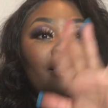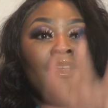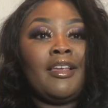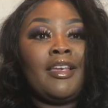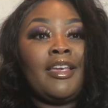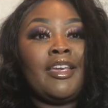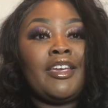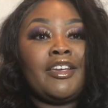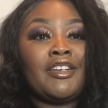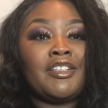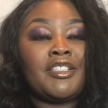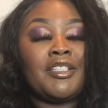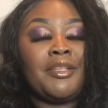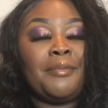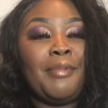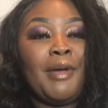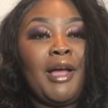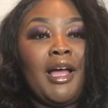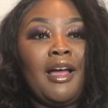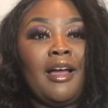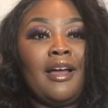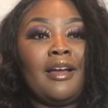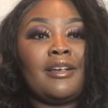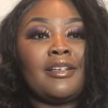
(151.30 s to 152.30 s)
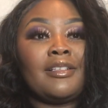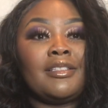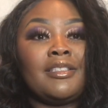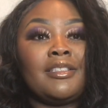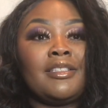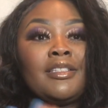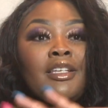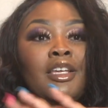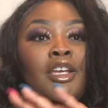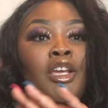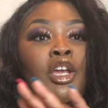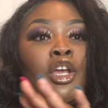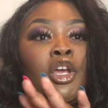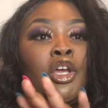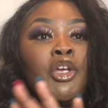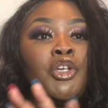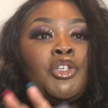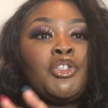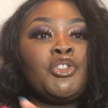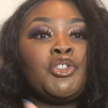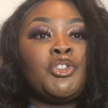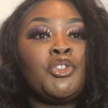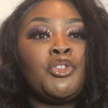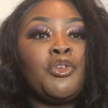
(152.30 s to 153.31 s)
Here's the box.
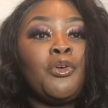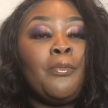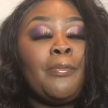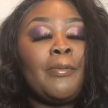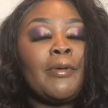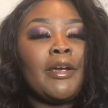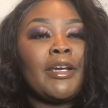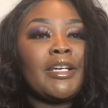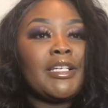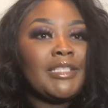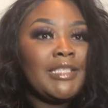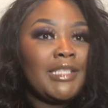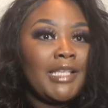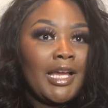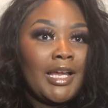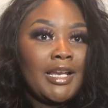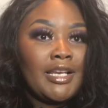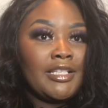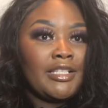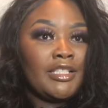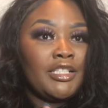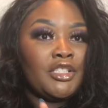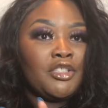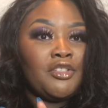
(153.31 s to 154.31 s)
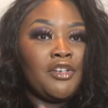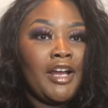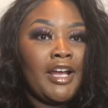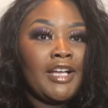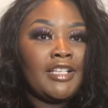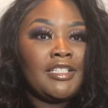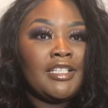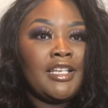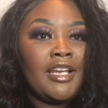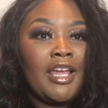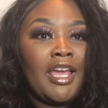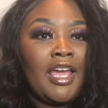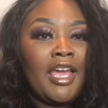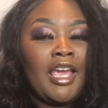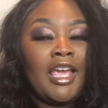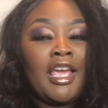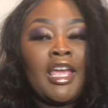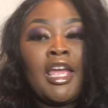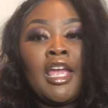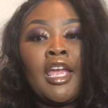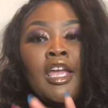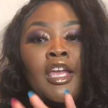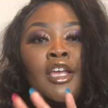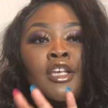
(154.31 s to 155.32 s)
Super excited to try
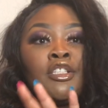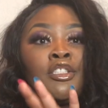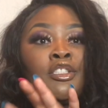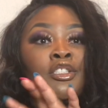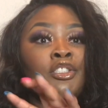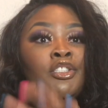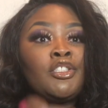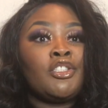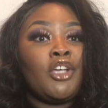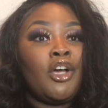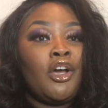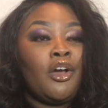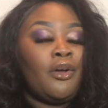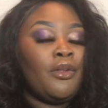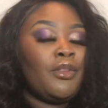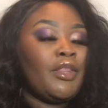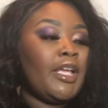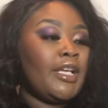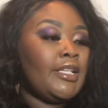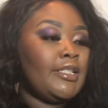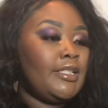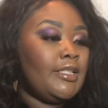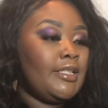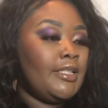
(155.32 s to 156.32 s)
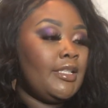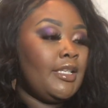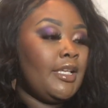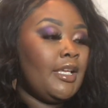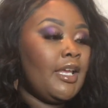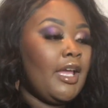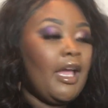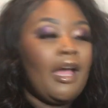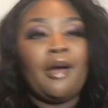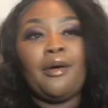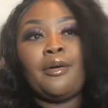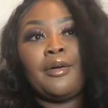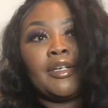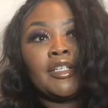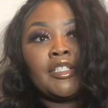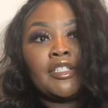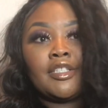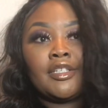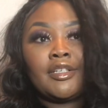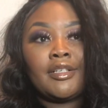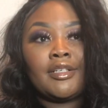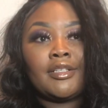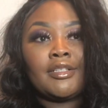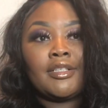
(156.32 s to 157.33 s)
today. So let's see how it
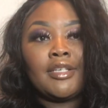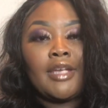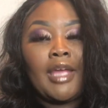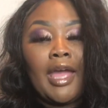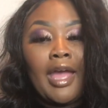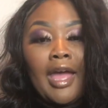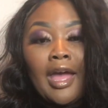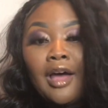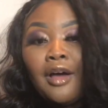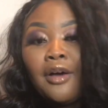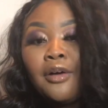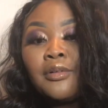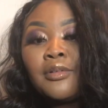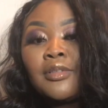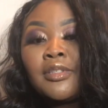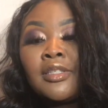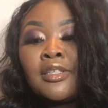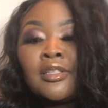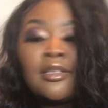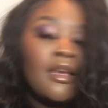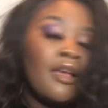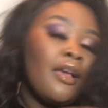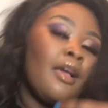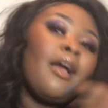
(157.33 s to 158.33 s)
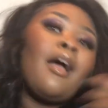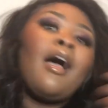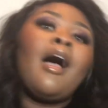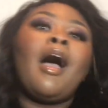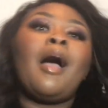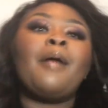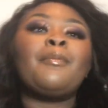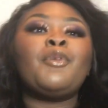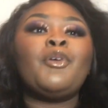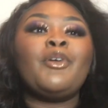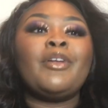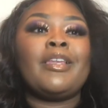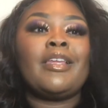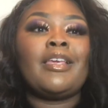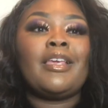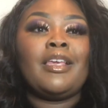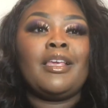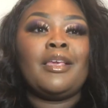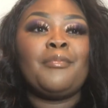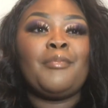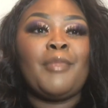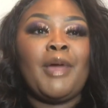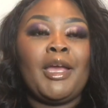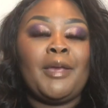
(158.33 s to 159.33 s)
turned out. I'm going to
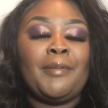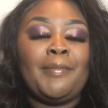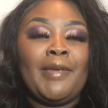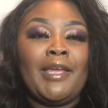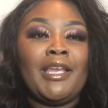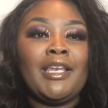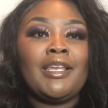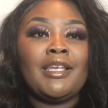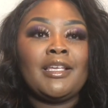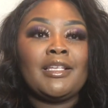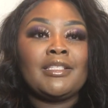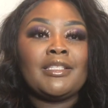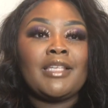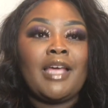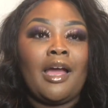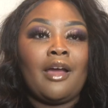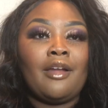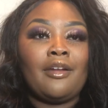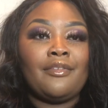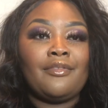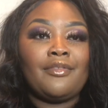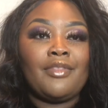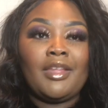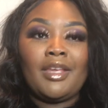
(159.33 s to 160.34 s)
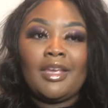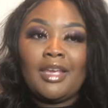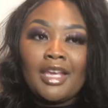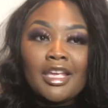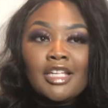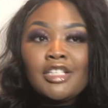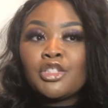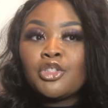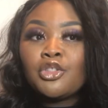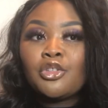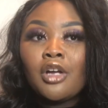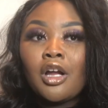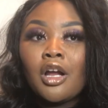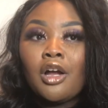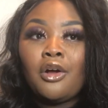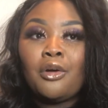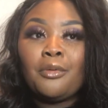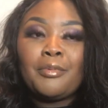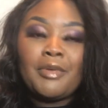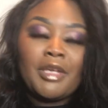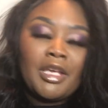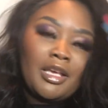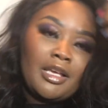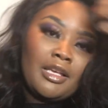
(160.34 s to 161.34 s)
keep my opinions out of the
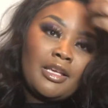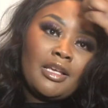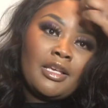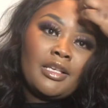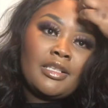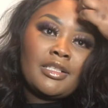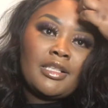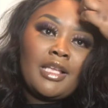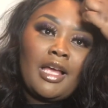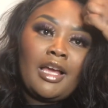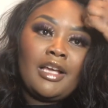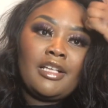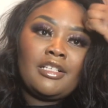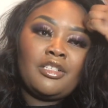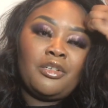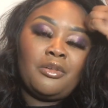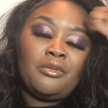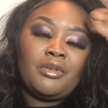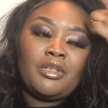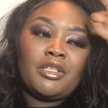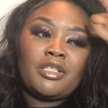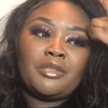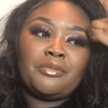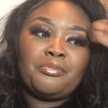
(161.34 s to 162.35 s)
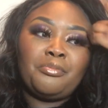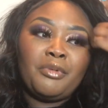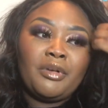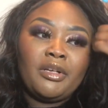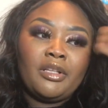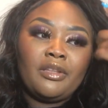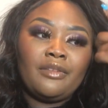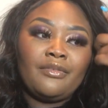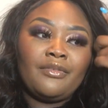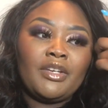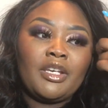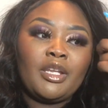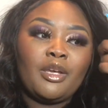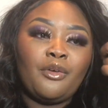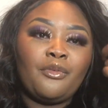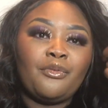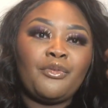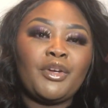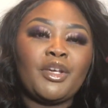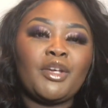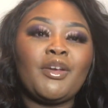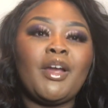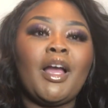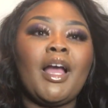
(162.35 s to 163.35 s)
intro because I don't want to spoil the video
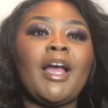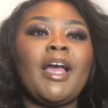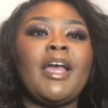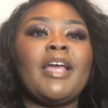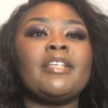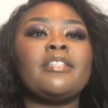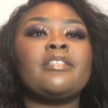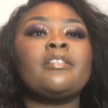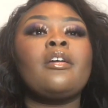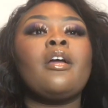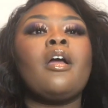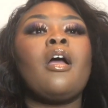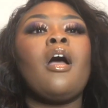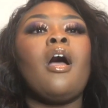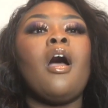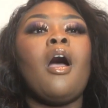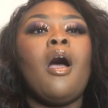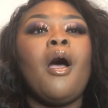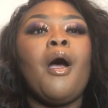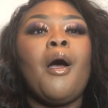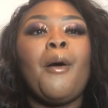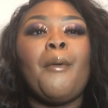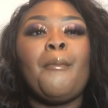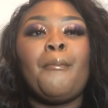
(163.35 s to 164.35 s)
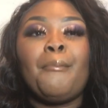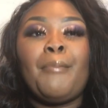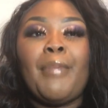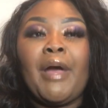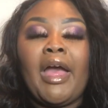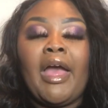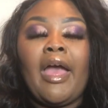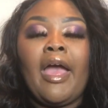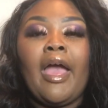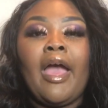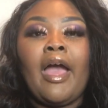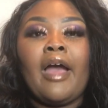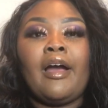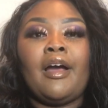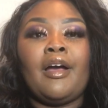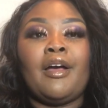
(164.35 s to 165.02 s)
for you guys. But